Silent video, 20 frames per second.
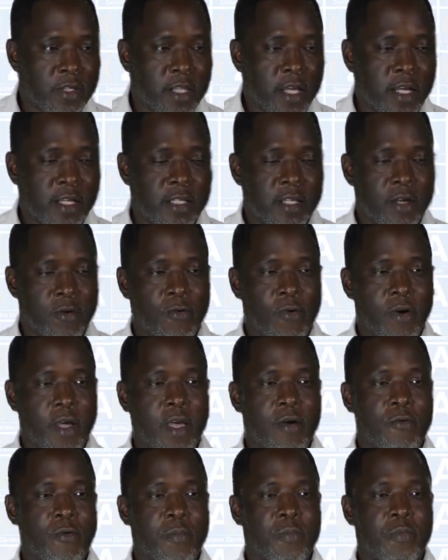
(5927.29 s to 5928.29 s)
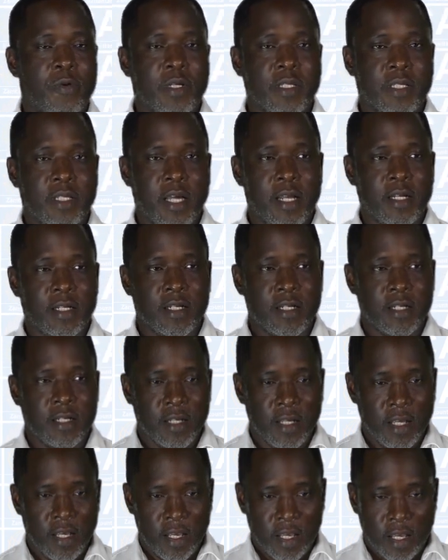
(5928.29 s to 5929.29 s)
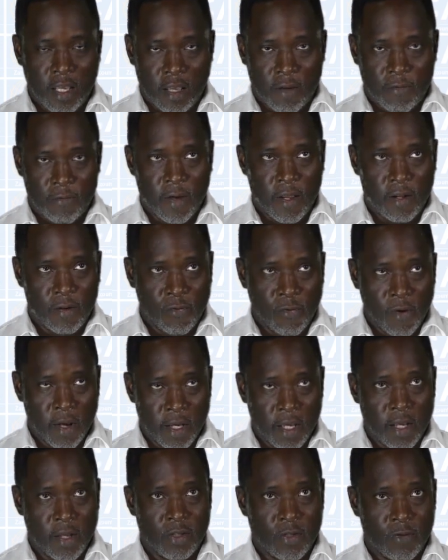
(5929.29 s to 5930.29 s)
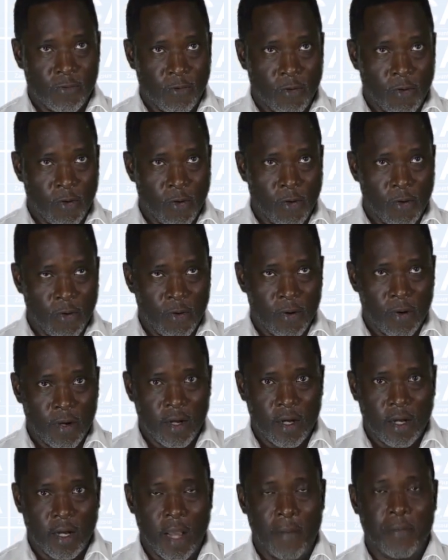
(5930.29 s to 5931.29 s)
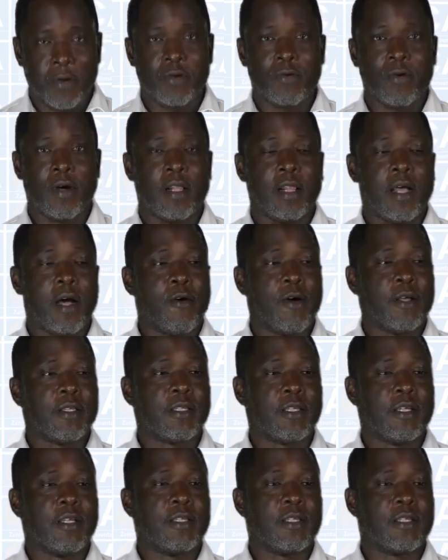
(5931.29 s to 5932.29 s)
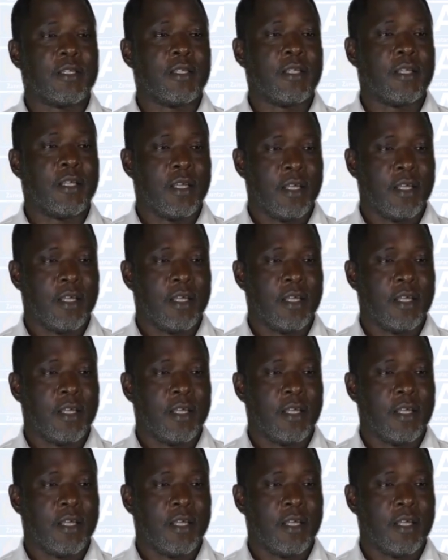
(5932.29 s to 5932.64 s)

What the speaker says: There is a way we present even workings for capital allowances.